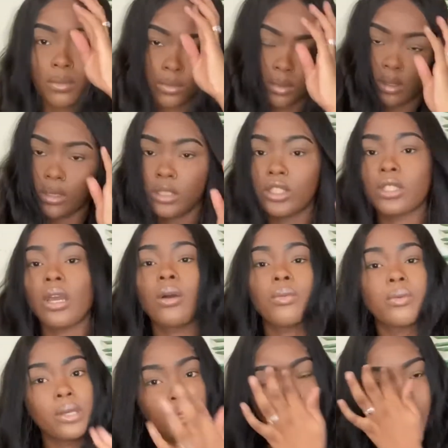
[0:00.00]
cause y'all
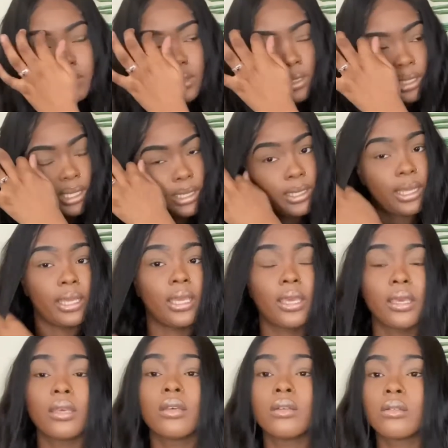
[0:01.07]
wigs be looking like
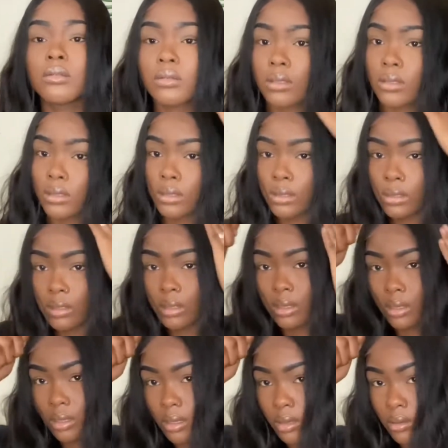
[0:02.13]
hills
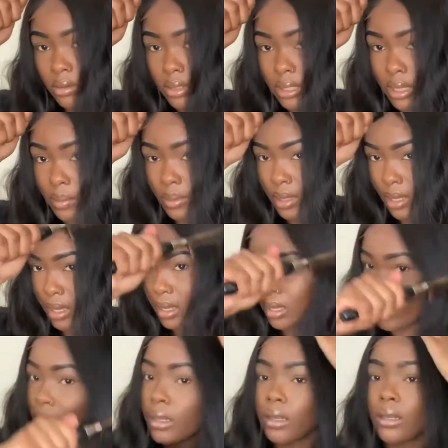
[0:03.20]
on top of y'all
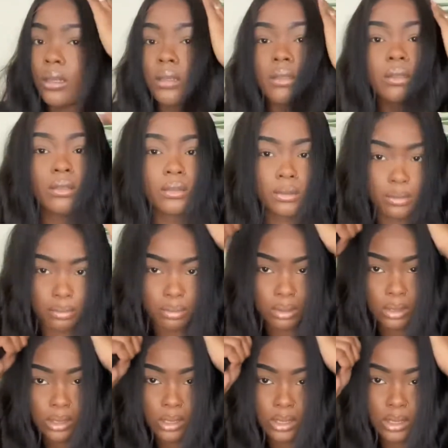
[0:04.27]
head.
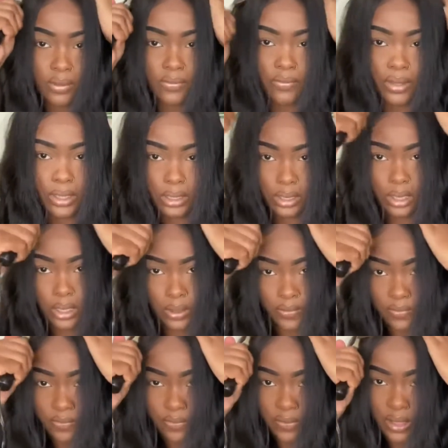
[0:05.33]
Please invest in a
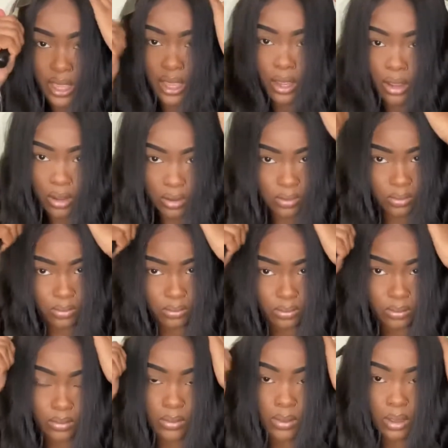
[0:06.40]
flat comb.
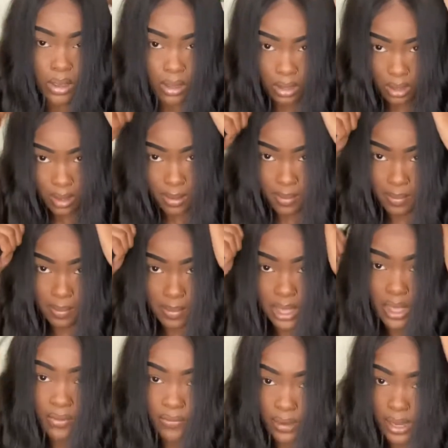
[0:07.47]
Make it
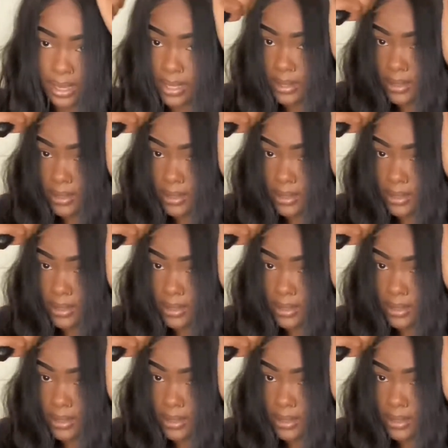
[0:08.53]
flat.